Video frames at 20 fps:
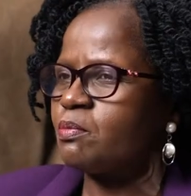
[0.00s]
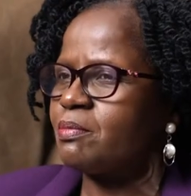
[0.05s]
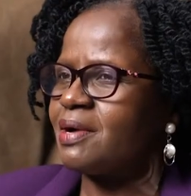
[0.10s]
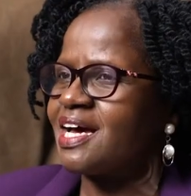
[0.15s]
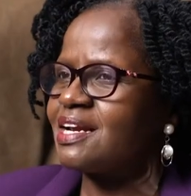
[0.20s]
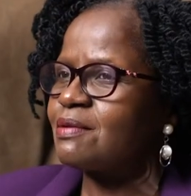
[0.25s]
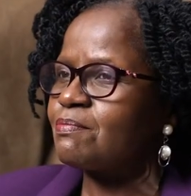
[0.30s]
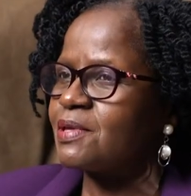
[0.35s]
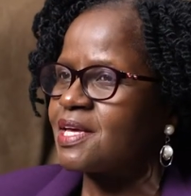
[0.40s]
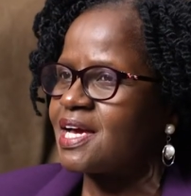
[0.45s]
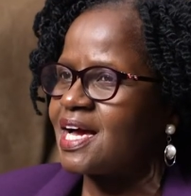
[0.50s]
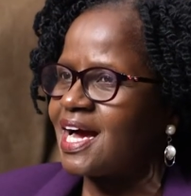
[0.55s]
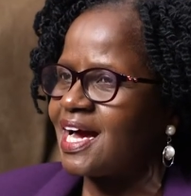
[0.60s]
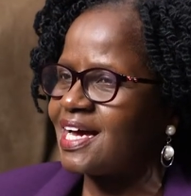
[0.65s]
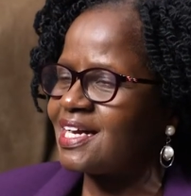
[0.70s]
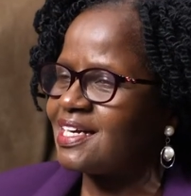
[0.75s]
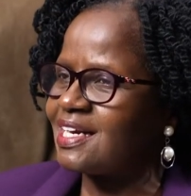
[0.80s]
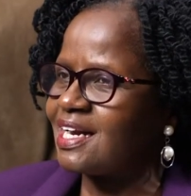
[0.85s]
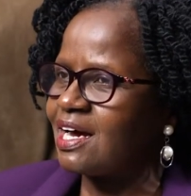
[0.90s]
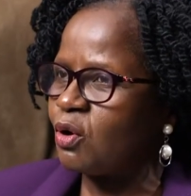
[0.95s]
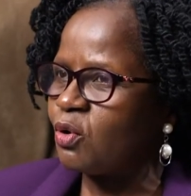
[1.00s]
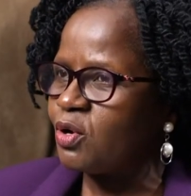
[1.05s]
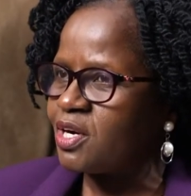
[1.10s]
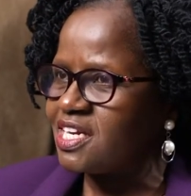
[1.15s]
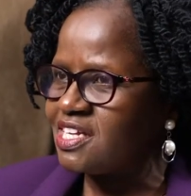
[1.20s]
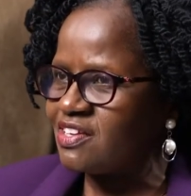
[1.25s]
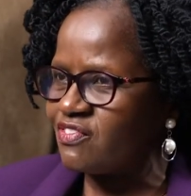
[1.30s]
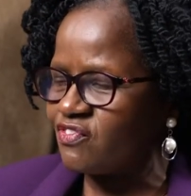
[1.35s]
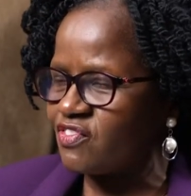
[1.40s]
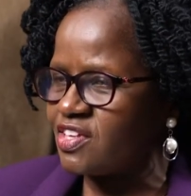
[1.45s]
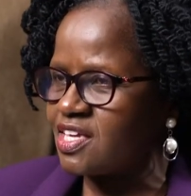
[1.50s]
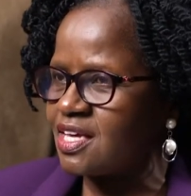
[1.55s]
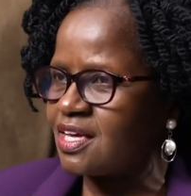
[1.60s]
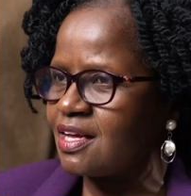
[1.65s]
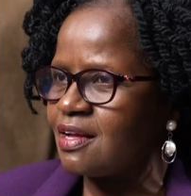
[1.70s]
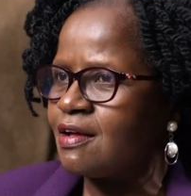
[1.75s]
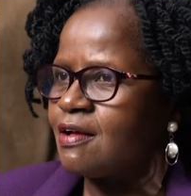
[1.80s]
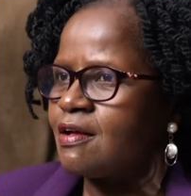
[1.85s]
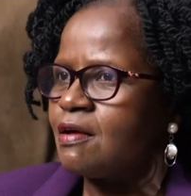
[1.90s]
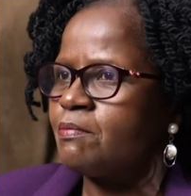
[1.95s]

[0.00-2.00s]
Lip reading: man began now living,